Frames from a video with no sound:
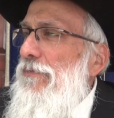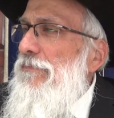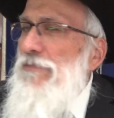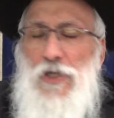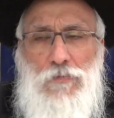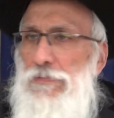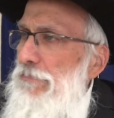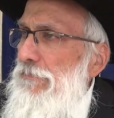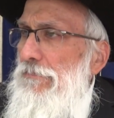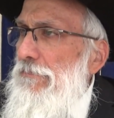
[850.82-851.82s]
No.
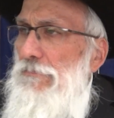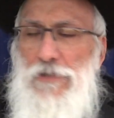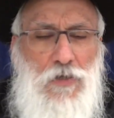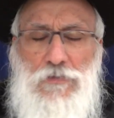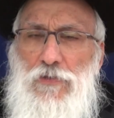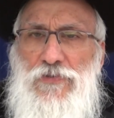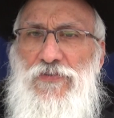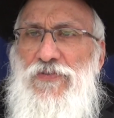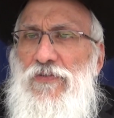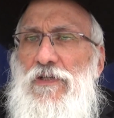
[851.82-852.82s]

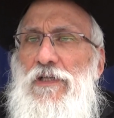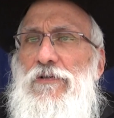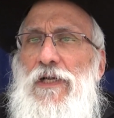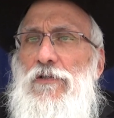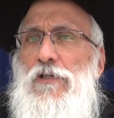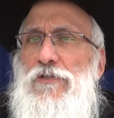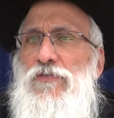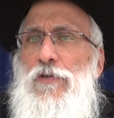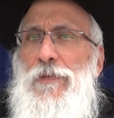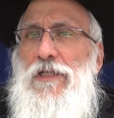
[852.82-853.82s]
This is clear in halacha.
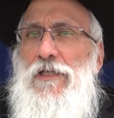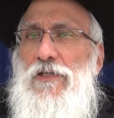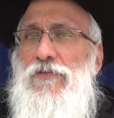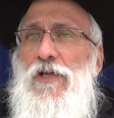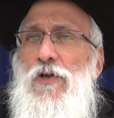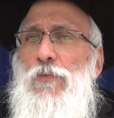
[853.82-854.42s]
There's no machlekes.